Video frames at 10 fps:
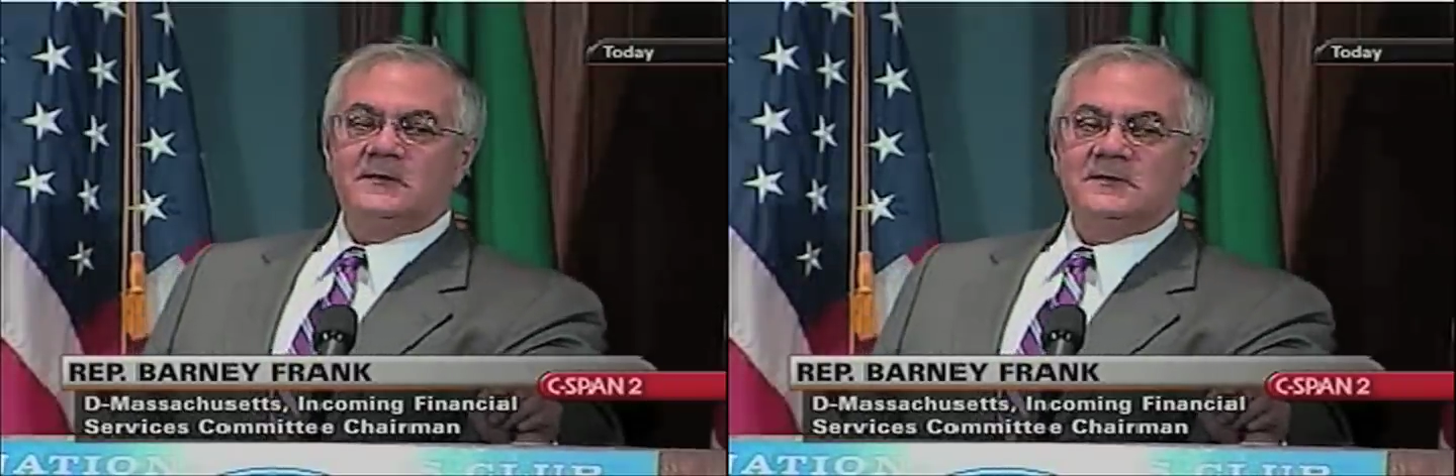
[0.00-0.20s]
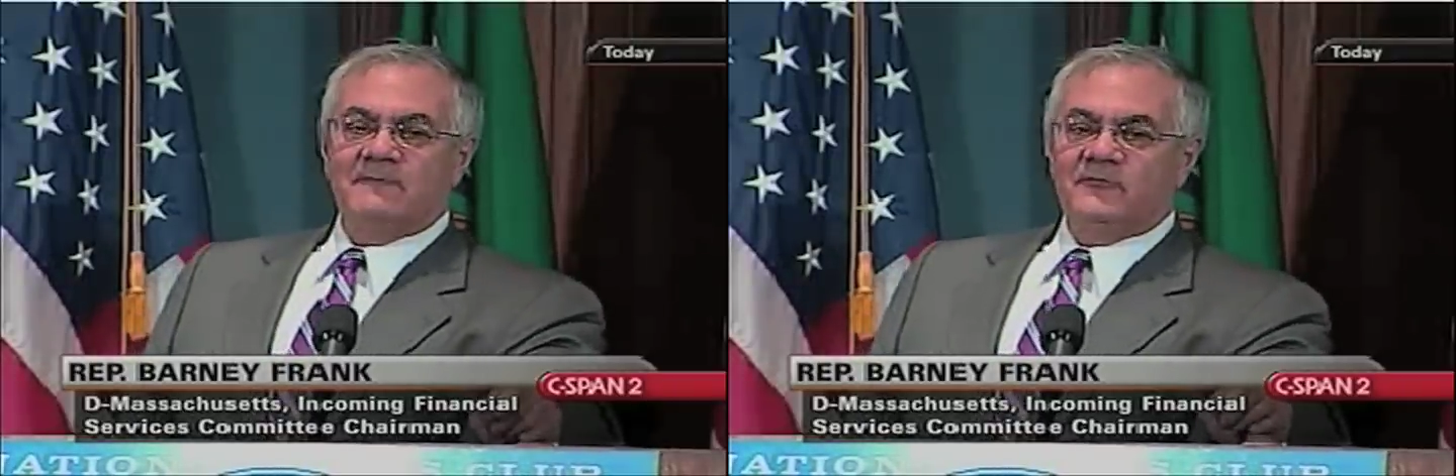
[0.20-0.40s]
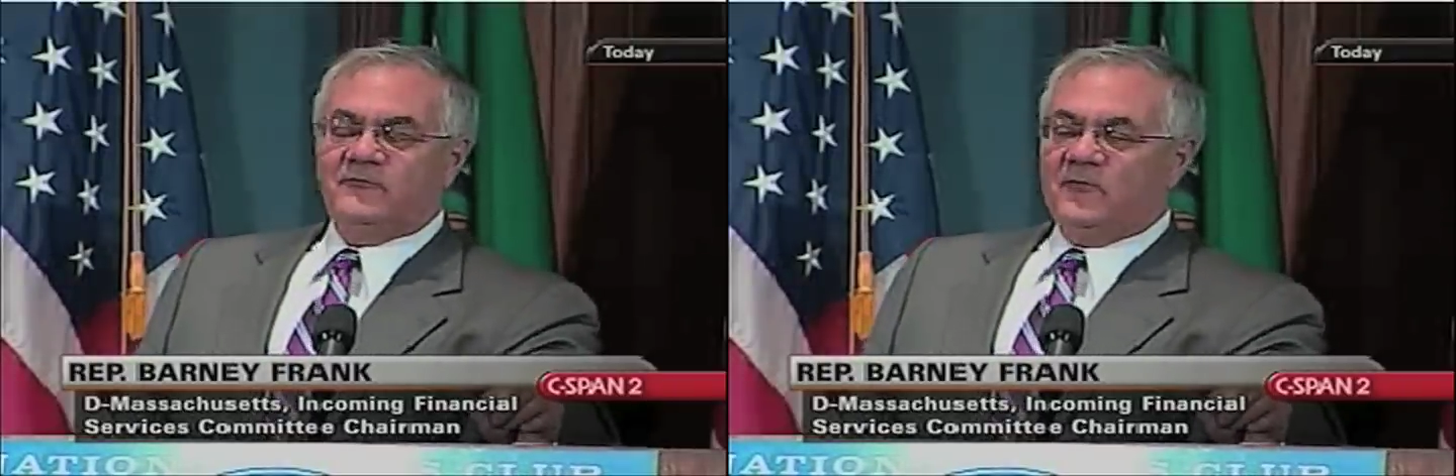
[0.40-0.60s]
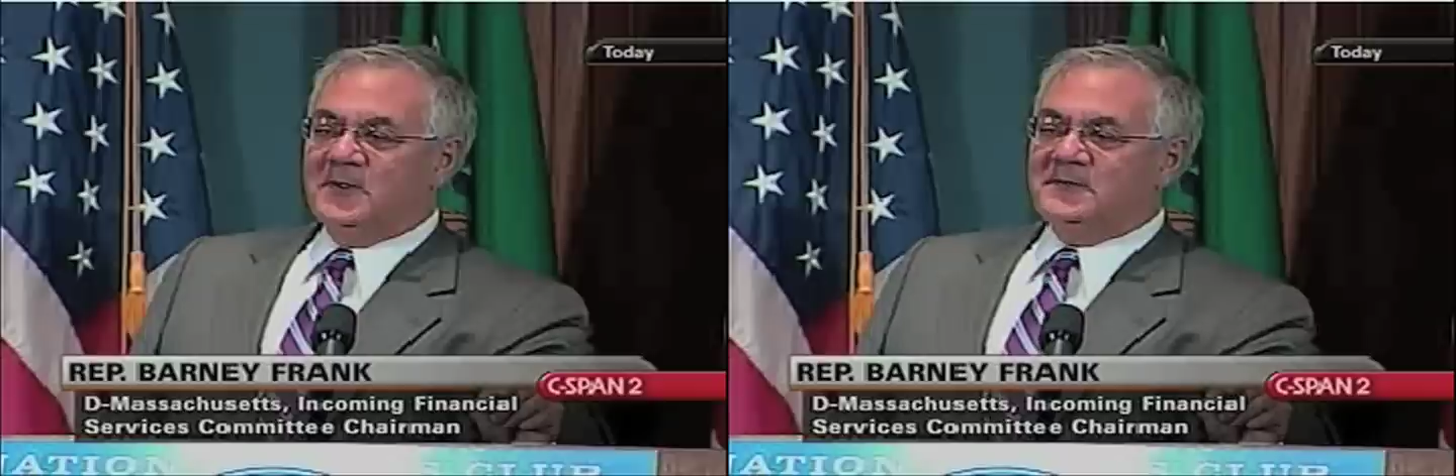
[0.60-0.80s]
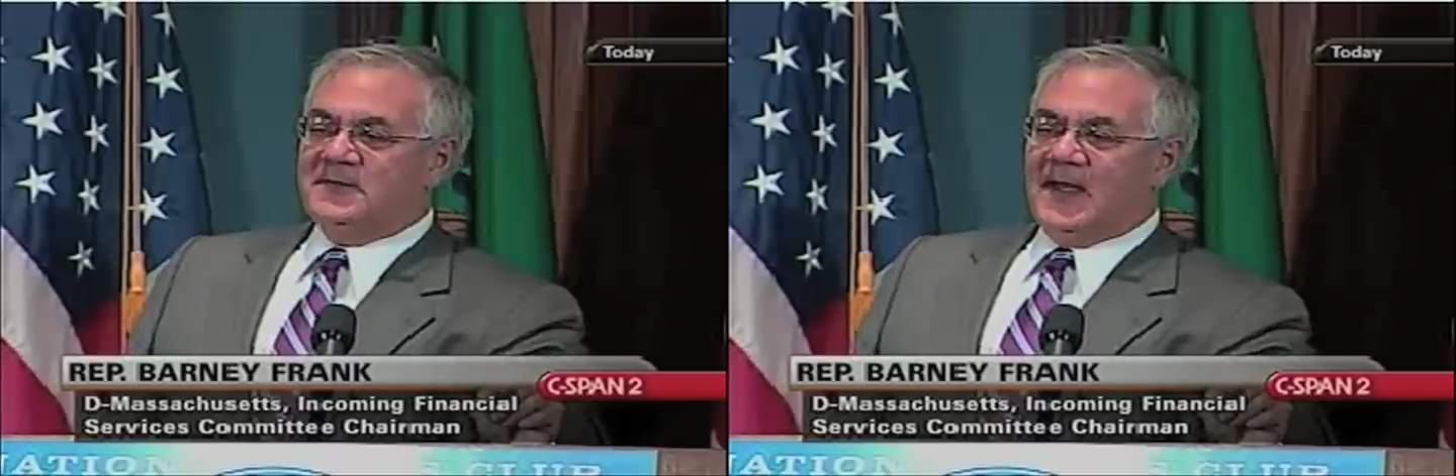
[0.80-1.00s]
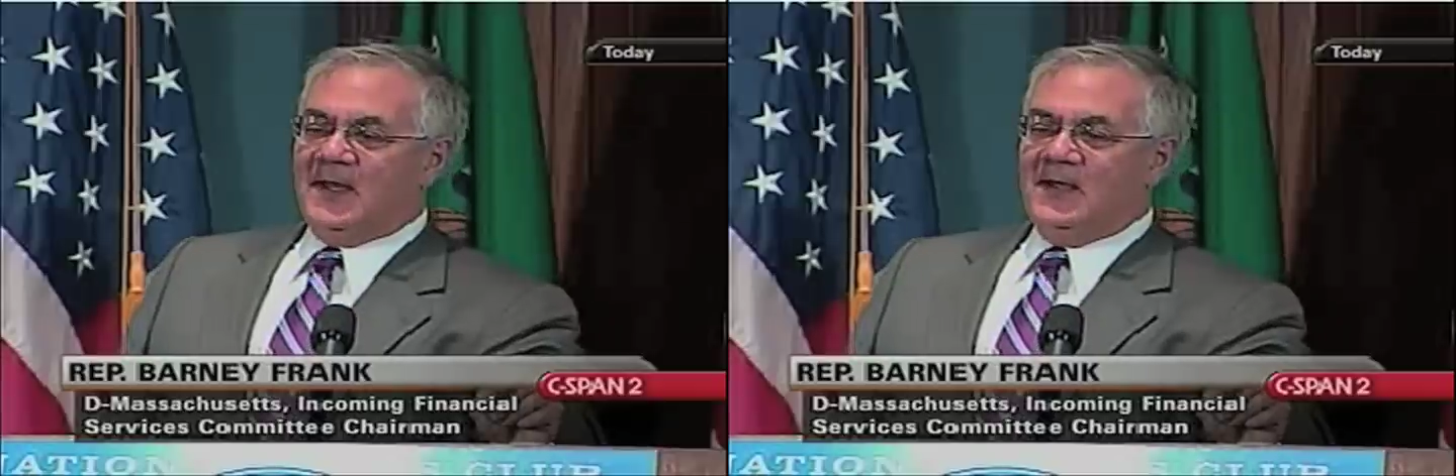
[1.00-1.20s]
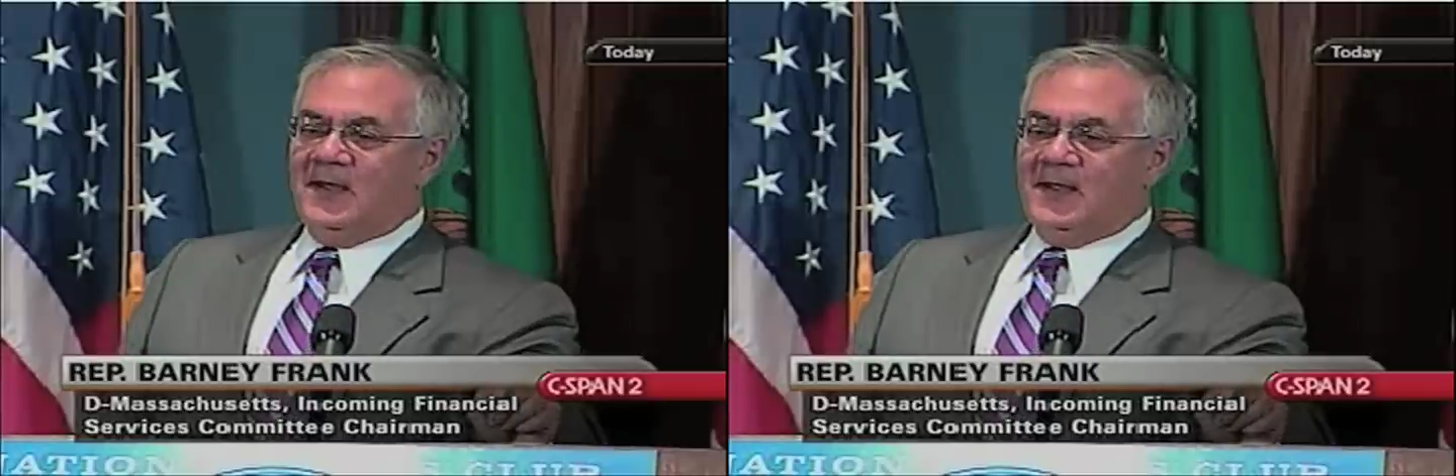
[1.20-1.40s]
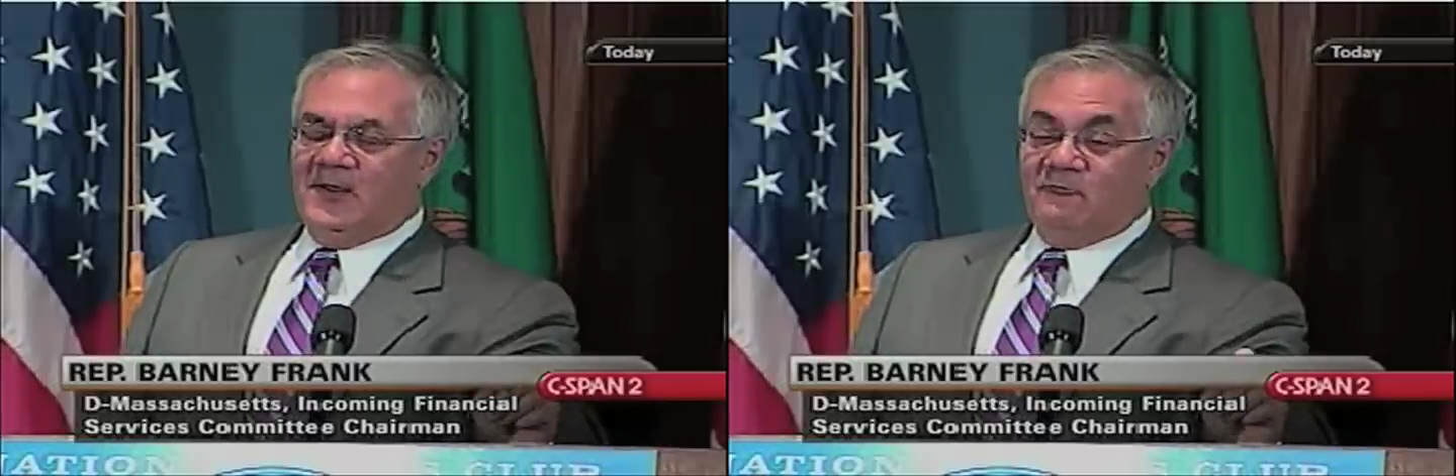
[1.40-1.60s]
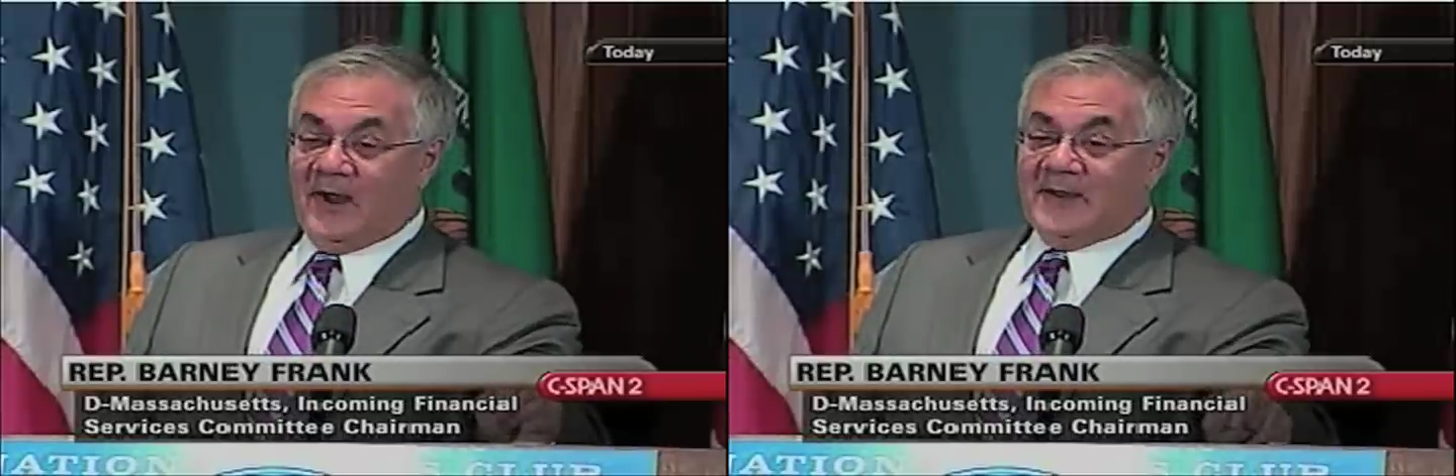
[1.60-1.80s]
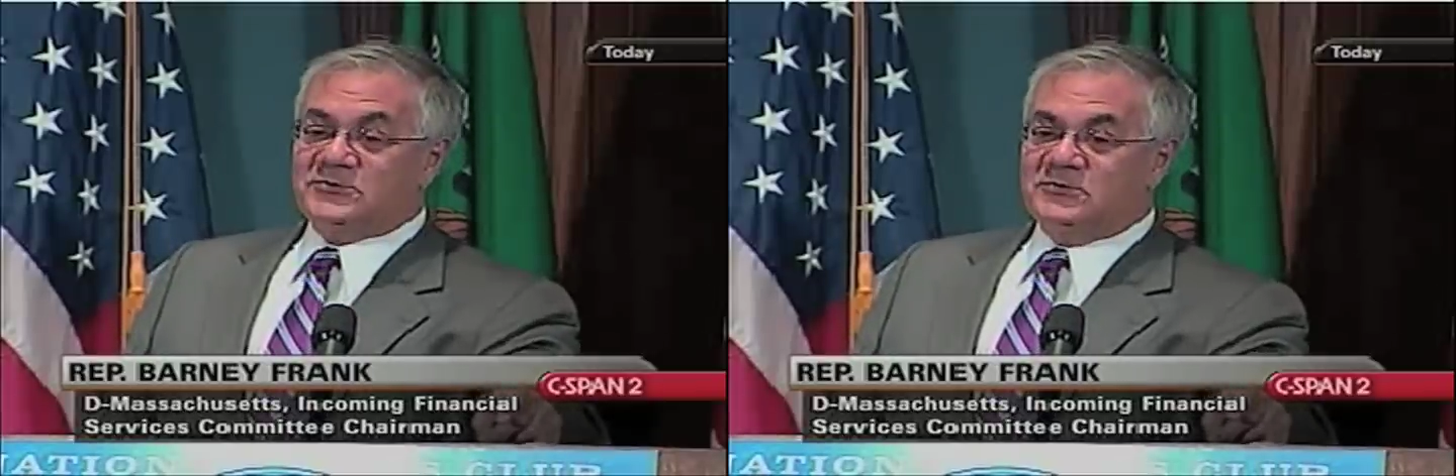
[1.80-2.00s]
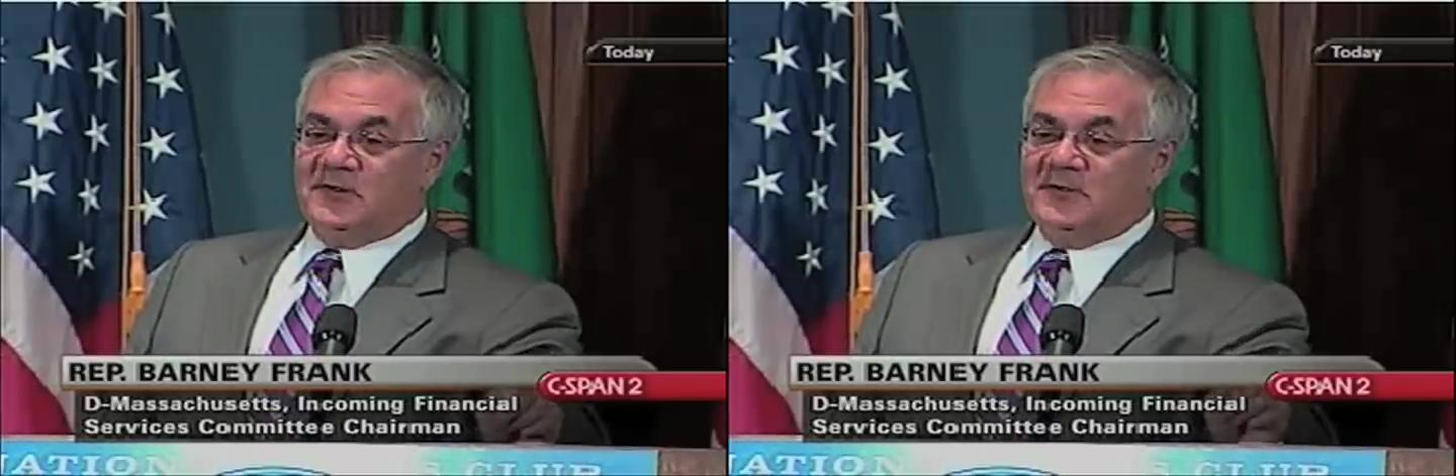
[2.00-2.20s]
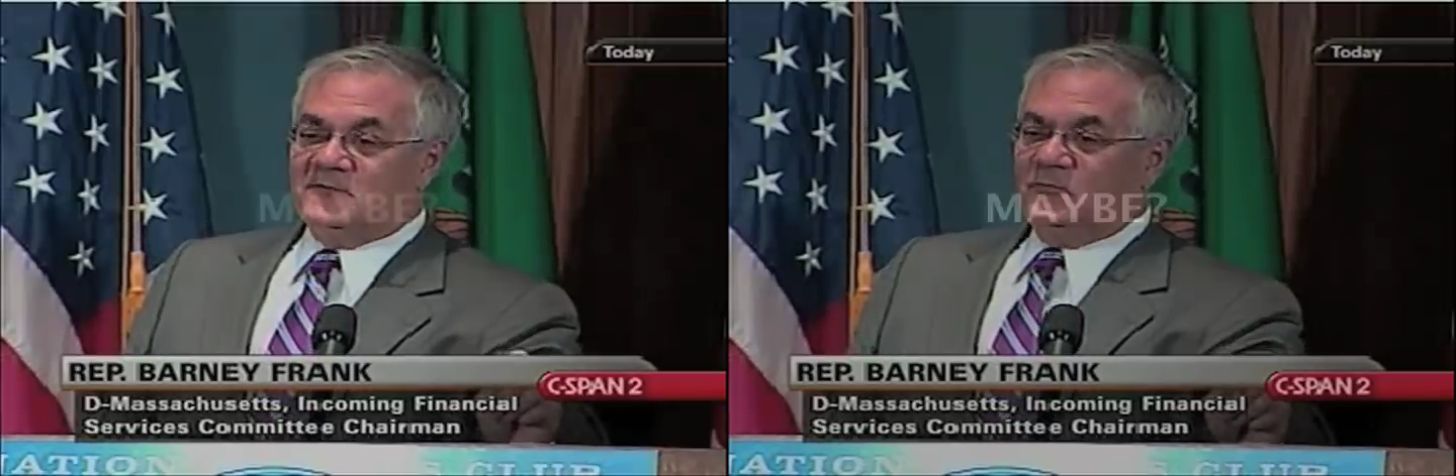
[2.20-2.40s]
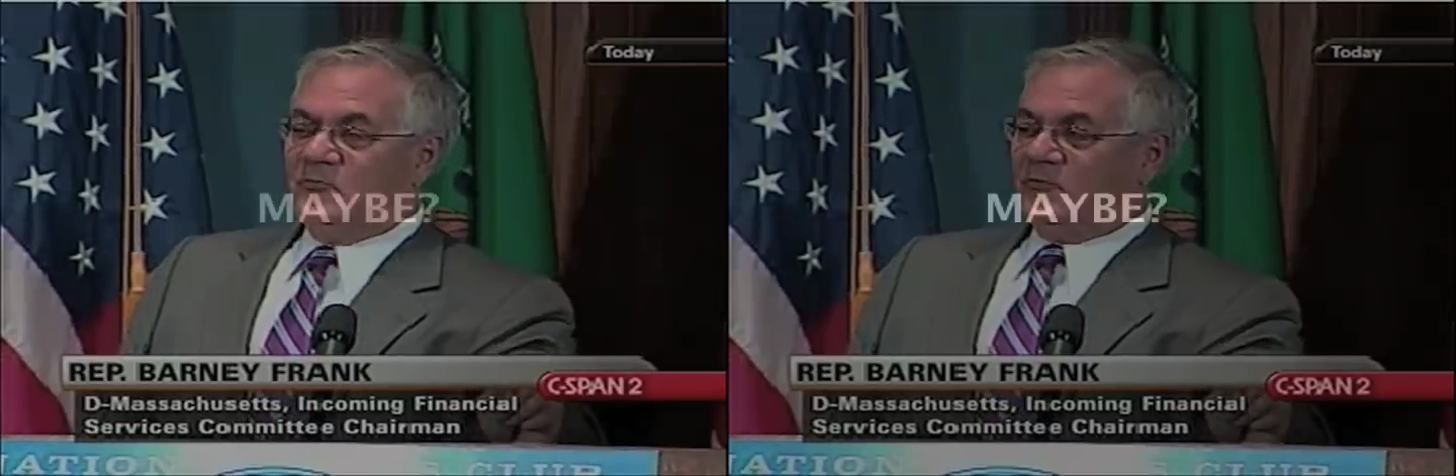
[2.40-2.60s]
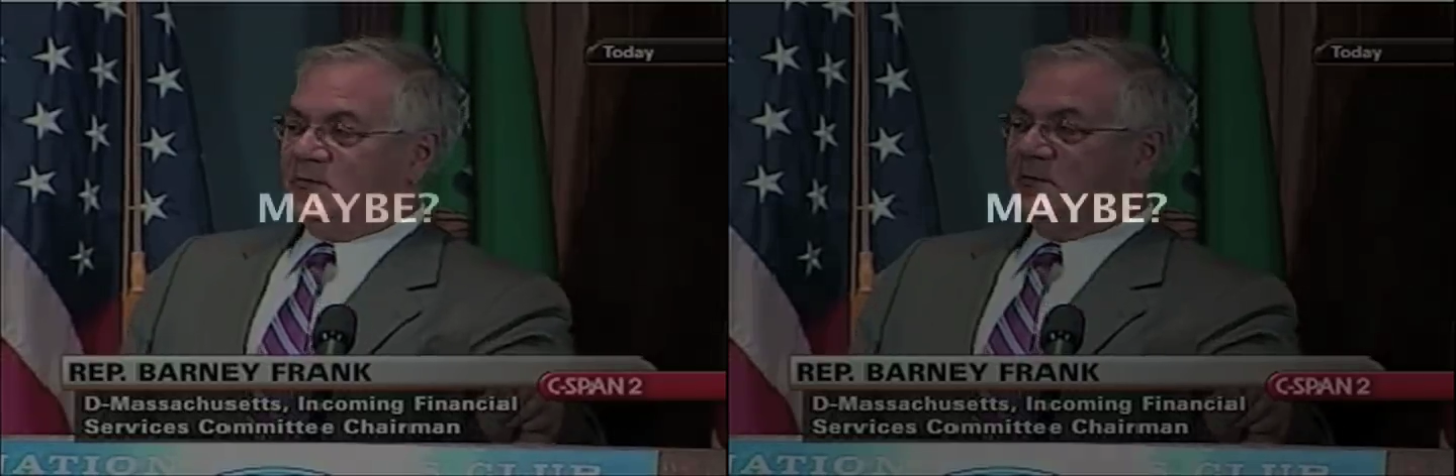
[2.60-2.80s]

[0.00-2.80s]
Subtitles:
suffered from irrational exuberance.